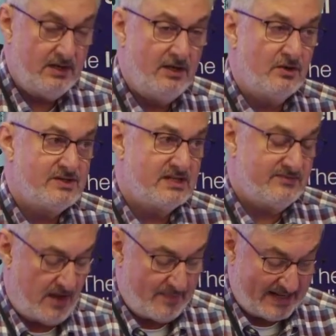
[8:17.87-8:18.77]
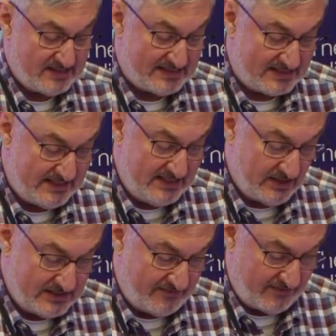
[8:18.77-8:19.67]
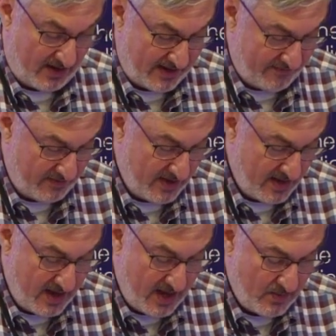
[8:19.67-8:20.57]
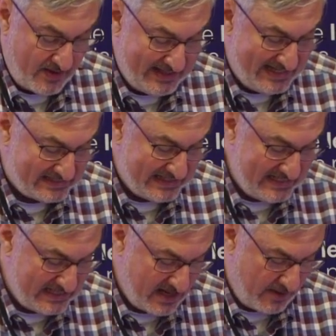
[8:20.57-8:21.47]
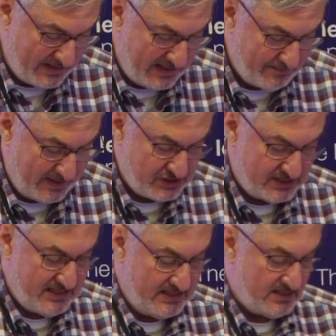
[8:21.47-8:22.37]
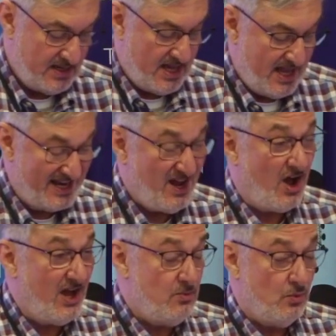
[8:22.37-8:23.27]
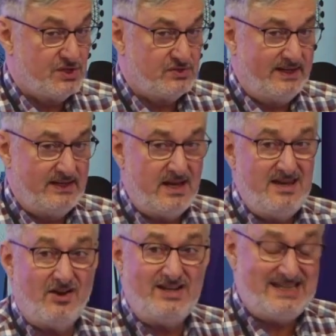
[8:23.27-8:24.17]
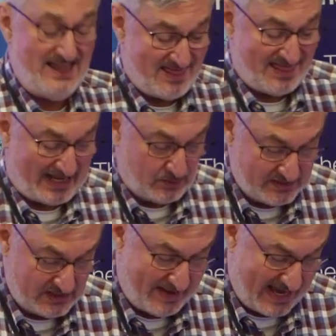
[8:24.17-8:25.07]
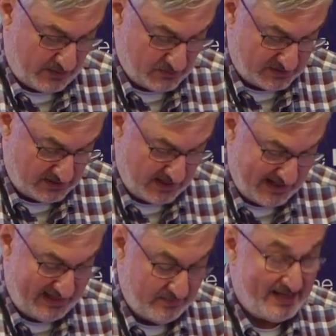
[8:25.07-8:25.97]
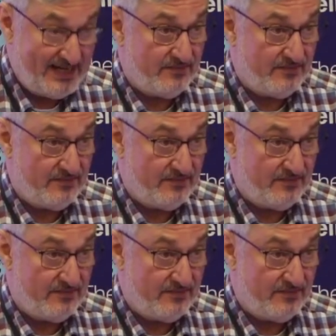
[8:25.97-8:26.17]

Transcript: looks as far back as 1695, when the East India Company budgeted an eye-watering £90,000 in the money of the